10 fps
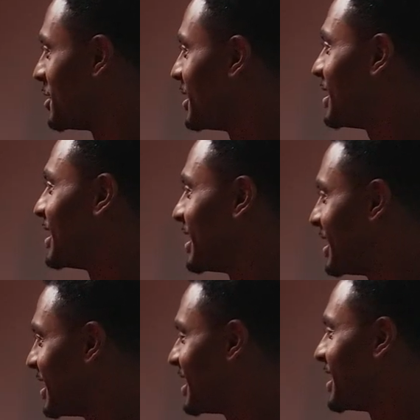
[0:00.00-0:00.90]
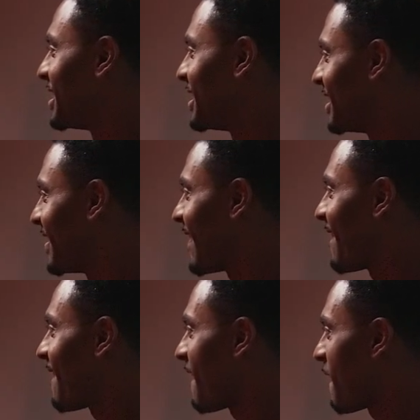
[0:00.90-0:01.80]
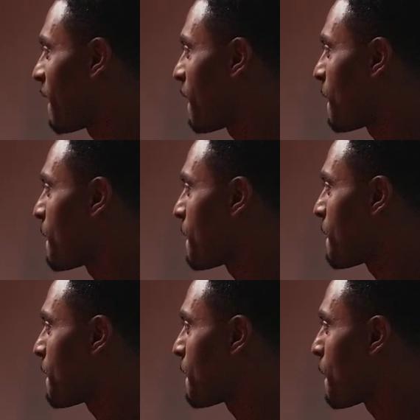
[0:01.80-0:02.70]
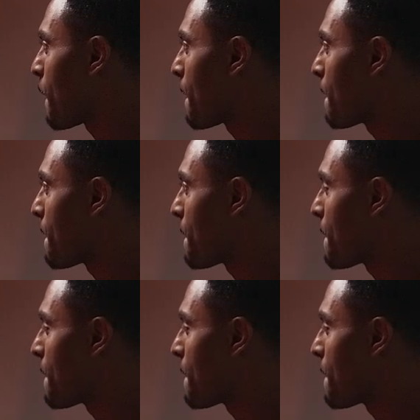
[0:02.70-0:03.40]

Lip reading: I did work with those guys too. And the Bay